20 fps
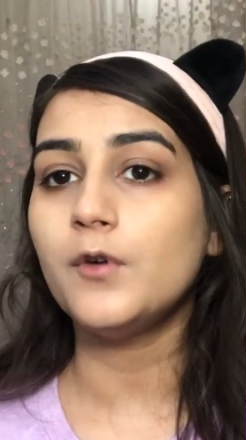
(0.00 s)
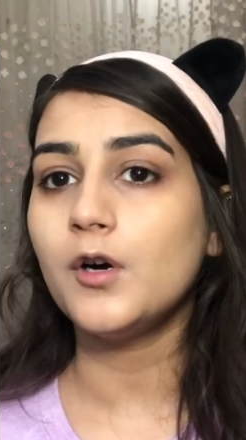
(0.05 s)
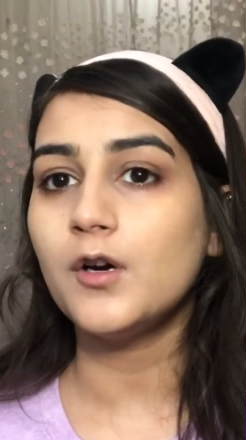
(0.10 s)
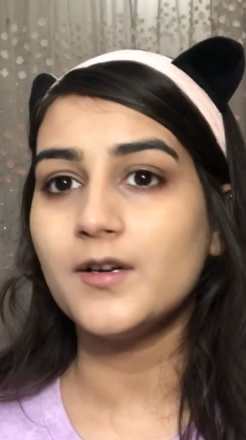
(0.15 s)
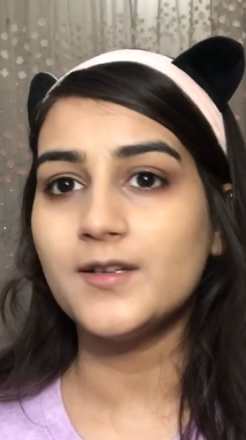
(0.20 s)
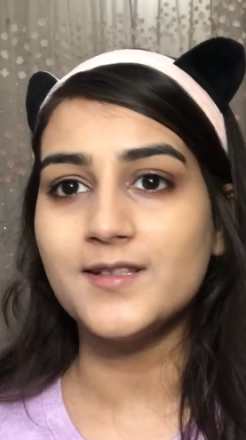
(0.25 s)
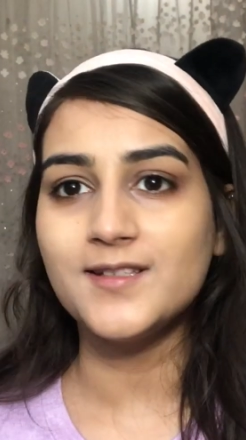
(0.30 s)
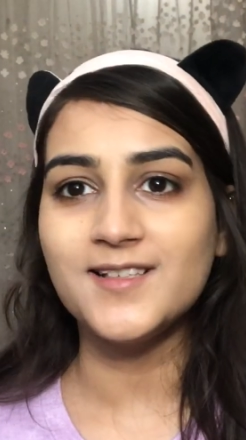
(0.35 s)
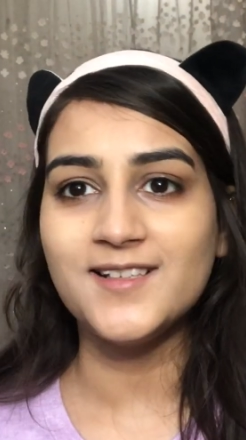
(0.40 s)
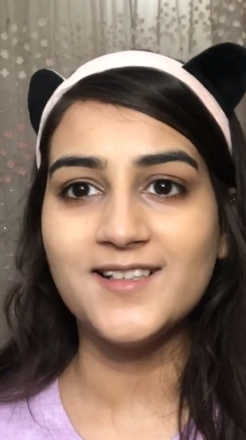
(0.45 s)

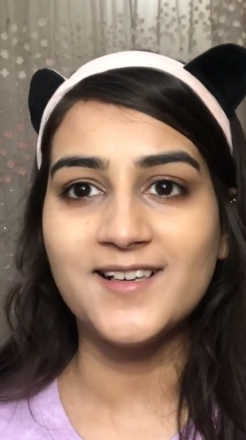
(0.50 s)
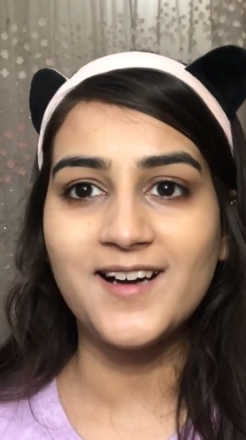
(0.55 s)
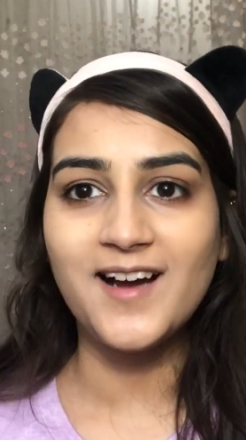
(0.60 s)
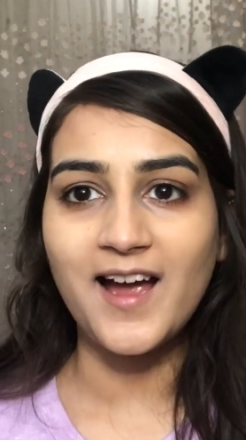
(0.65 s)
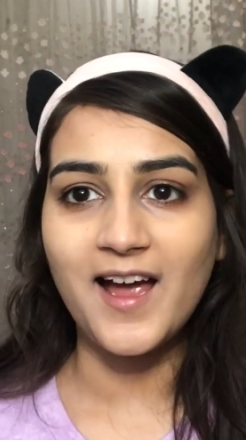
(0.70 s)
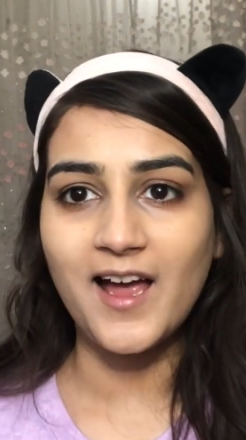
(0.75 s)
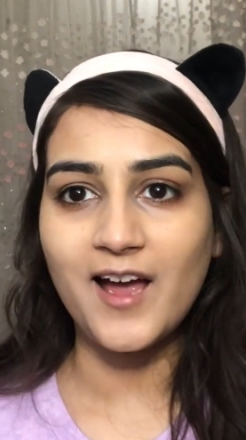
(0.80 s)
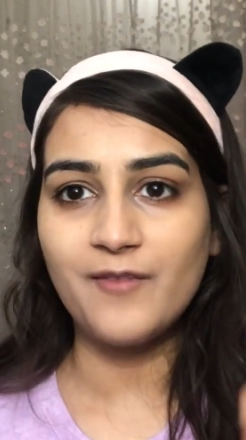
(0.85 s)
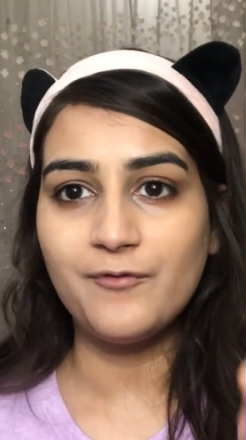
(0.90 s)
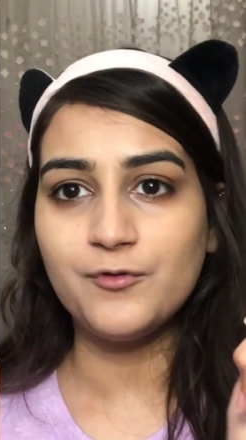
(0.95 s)
Concealer, I
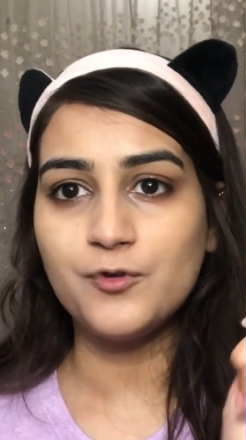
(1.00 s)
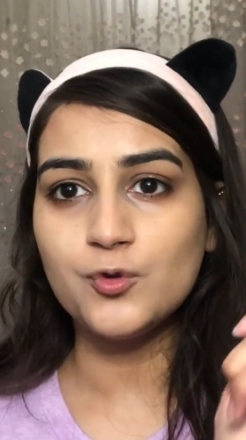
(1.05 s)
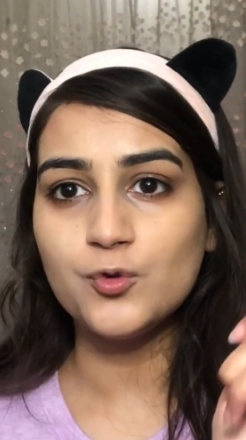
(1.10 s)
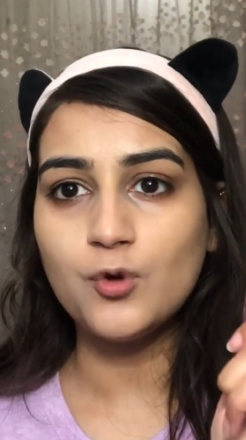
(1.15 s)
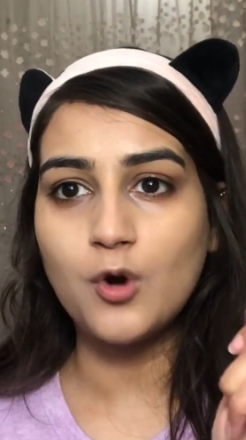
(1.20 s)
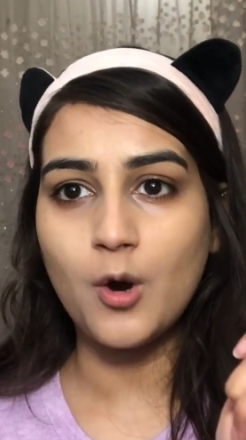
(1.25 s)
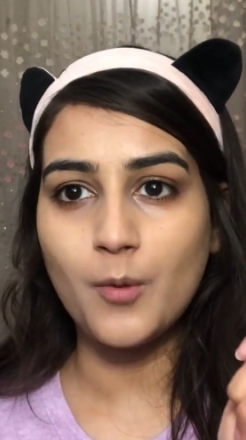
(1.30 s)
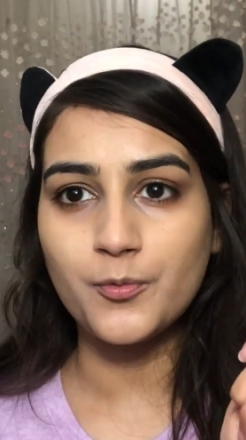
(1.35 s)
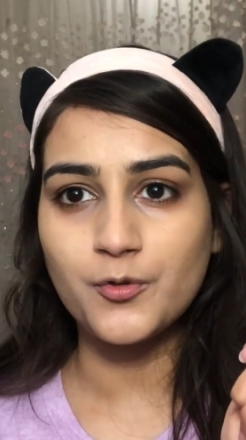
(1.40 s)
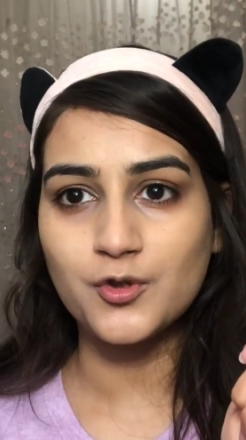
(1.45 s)
have two
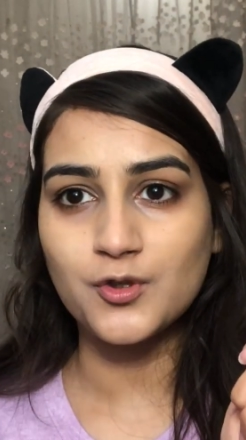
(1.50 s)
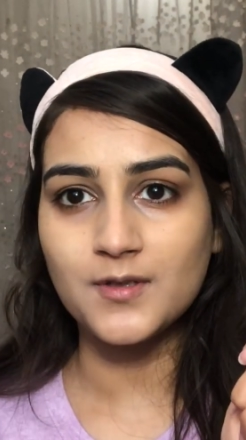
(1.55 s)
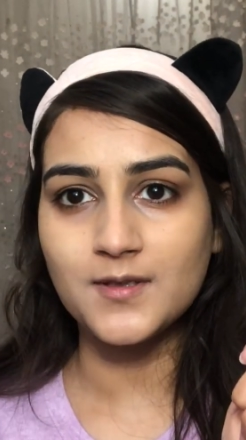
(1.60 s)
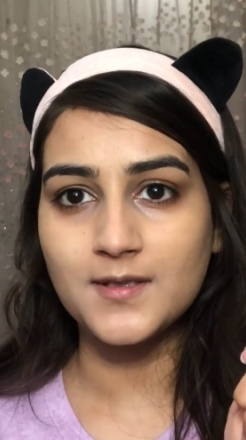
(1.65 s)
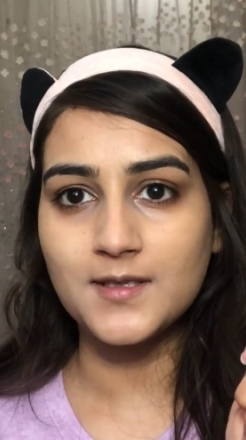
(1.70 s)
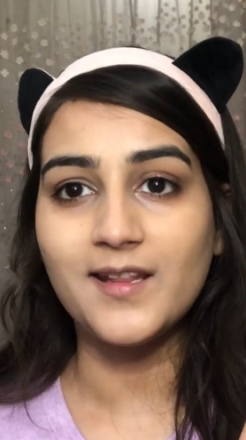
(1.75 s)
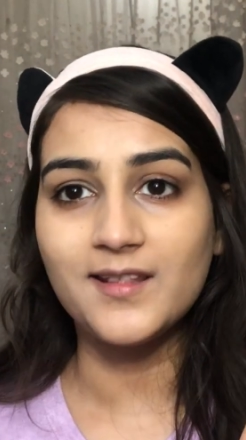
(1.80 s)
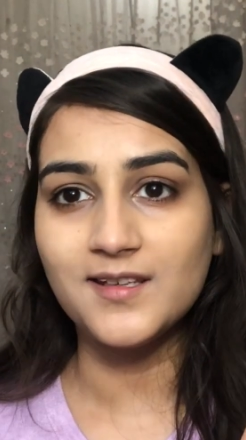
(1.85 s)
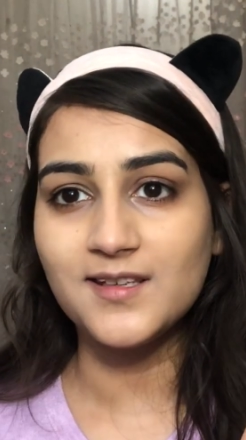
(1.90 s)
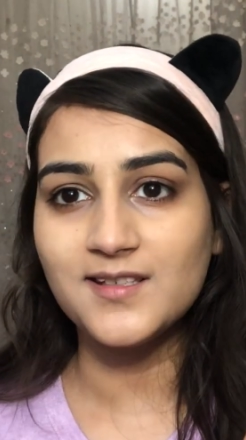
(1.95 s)

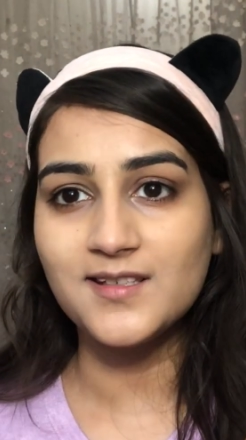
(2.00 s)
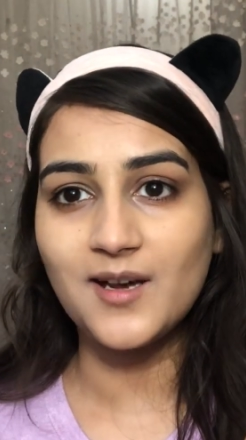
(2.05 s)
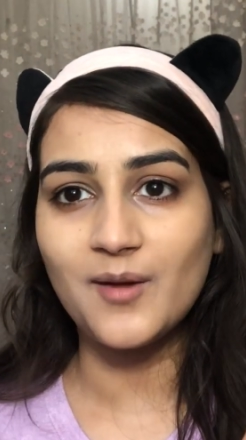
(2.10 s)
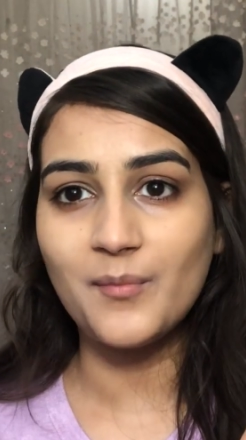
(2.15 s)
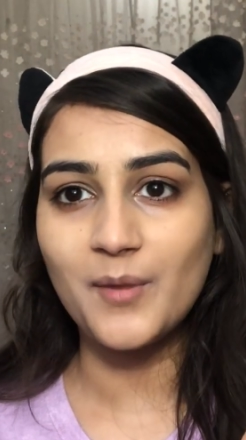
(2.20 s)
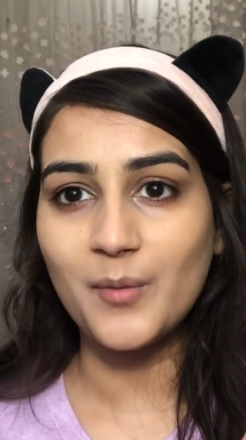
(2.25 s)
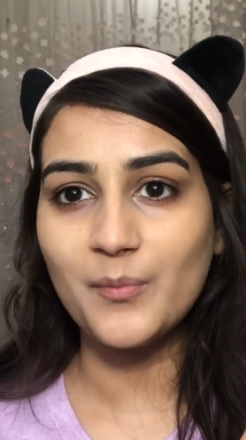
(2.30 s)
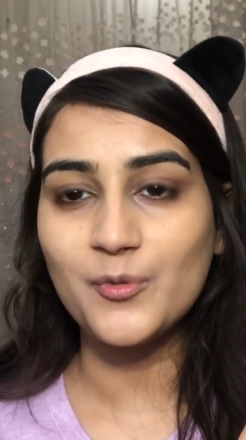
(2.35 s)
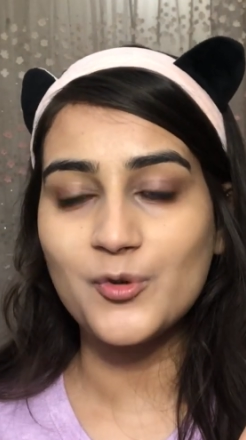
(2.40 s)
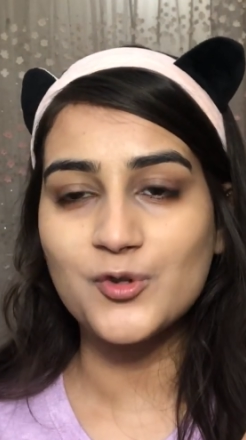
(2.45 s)
options and these are
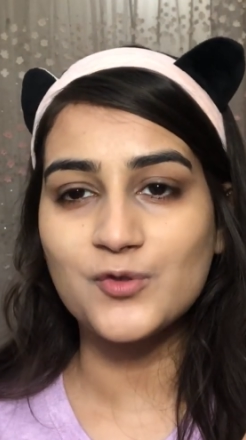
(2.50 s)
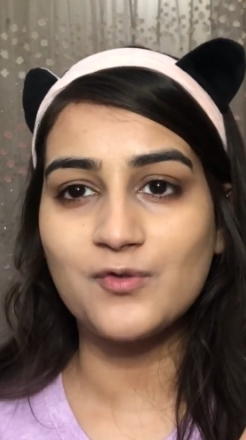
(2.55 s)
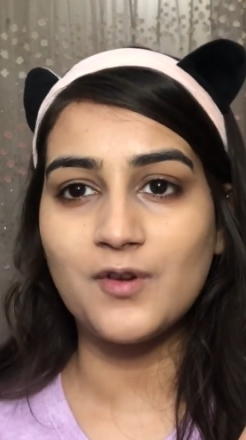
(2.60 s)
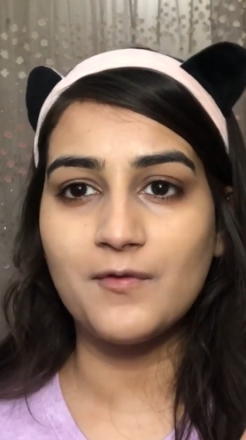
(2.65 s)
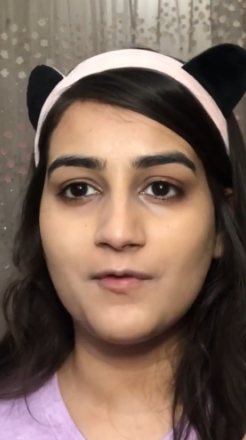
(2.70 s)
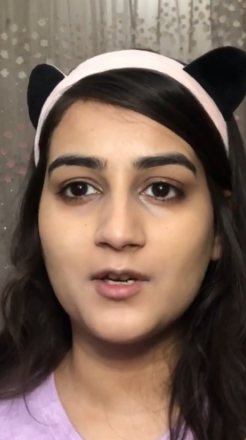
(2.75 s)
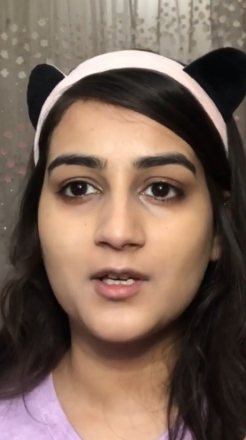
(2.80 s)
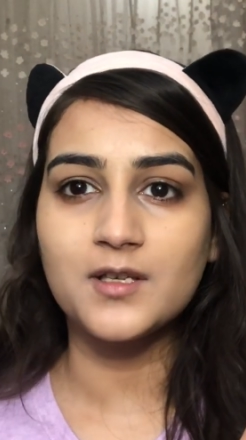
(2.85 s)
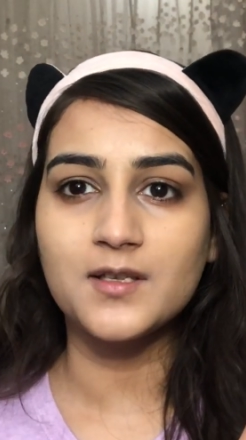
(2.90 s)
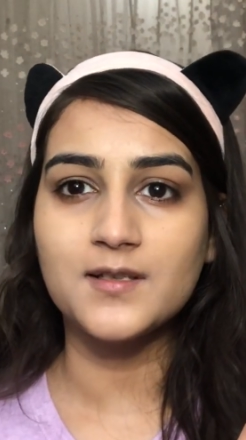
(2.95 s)
my most
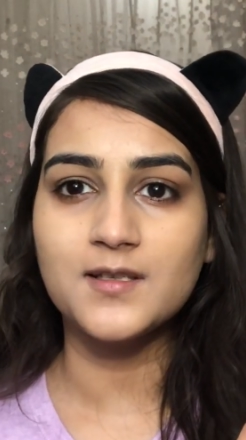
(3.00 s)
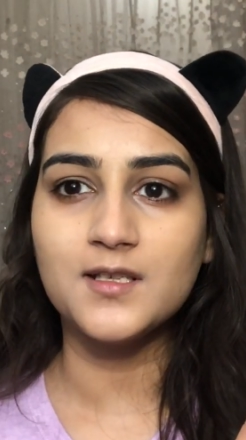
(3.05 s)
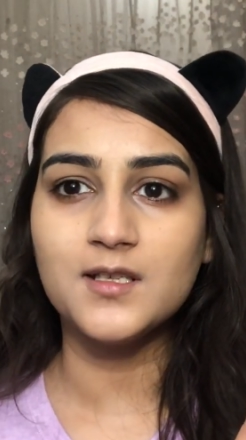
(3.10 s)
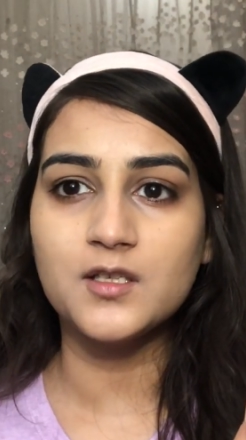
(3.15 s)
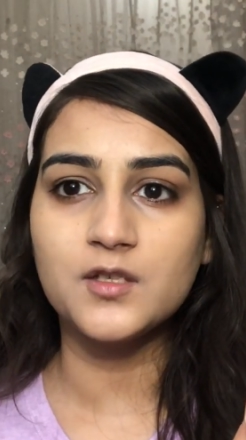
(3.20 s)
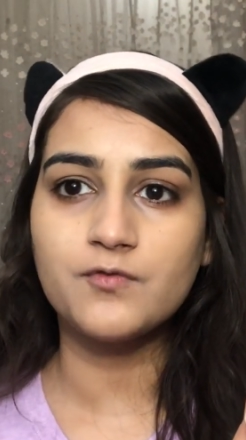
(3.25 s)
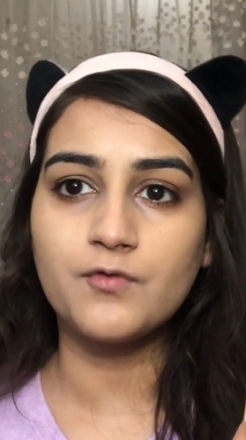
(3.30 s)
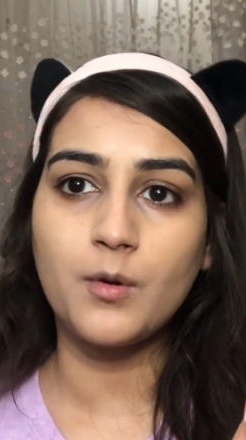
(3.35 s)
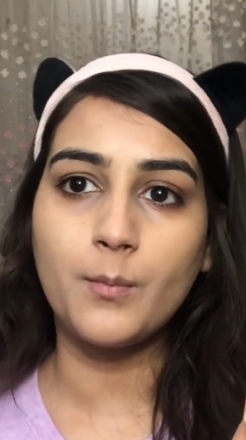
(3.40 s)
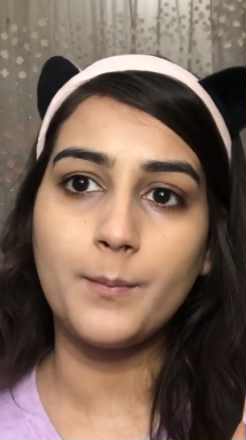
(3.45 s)
favorite
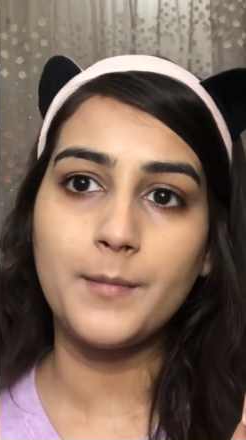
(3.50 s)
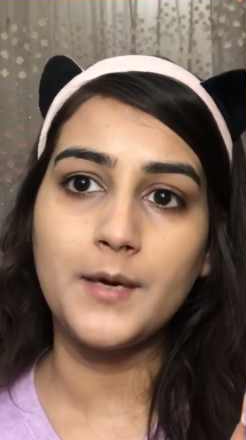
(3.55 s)
concealers from